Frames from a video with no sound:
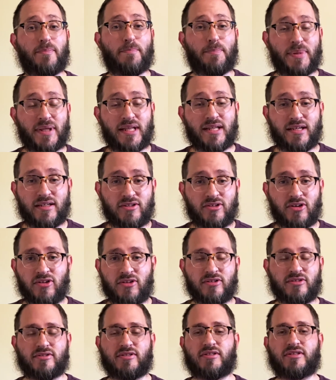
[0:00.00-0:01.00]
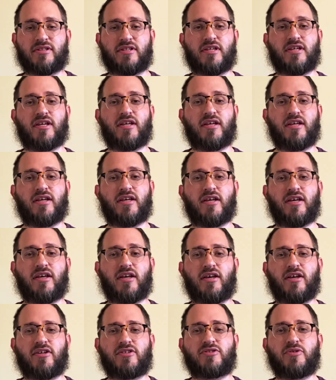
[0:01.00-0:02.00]
billion.
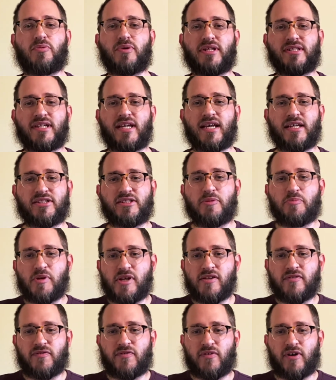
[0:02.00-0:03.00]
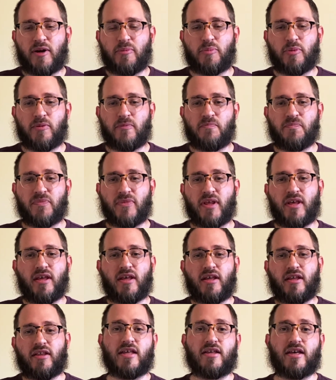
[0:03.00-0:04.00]
So what does that actually mean for Apple?
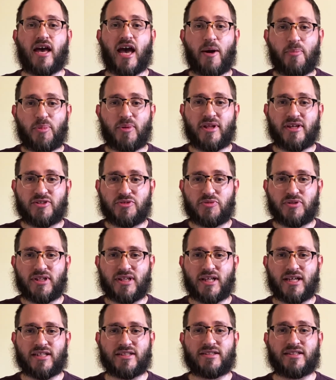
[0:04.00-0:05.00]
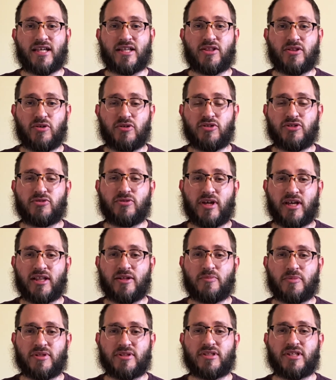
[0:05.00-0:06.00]
Apple has realized that those two
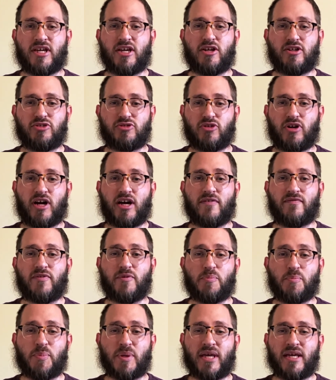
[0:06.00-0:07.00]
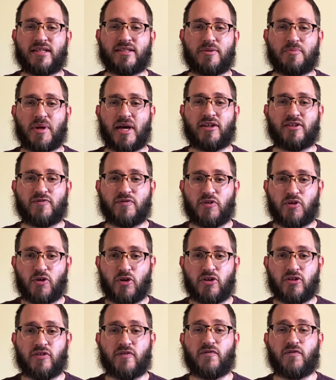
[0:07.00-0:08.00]
elements drive the biggest amount of
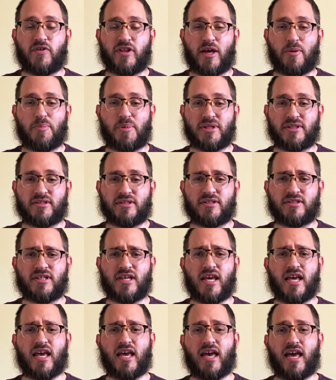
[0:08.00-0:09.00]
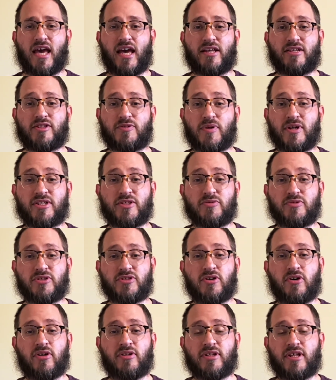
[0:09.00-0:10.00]
growth for their business. And so as a
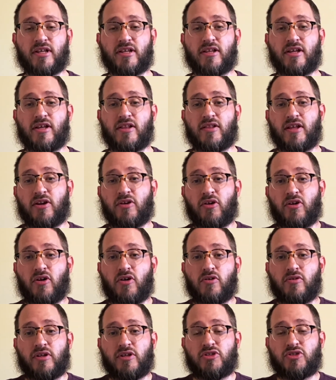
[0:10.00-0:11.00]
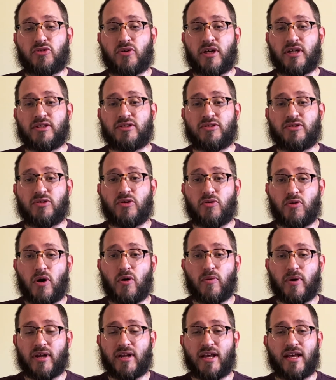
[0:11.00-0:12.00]
result, they're not only trying to
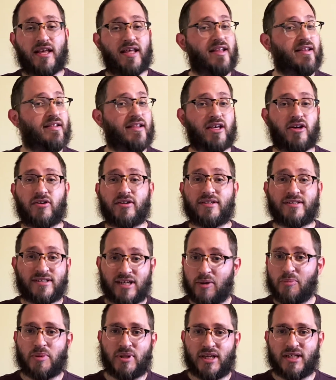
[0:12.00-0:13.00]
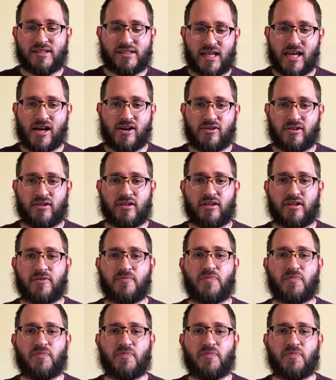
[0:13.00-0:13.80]
grow it, they are doubling down on it.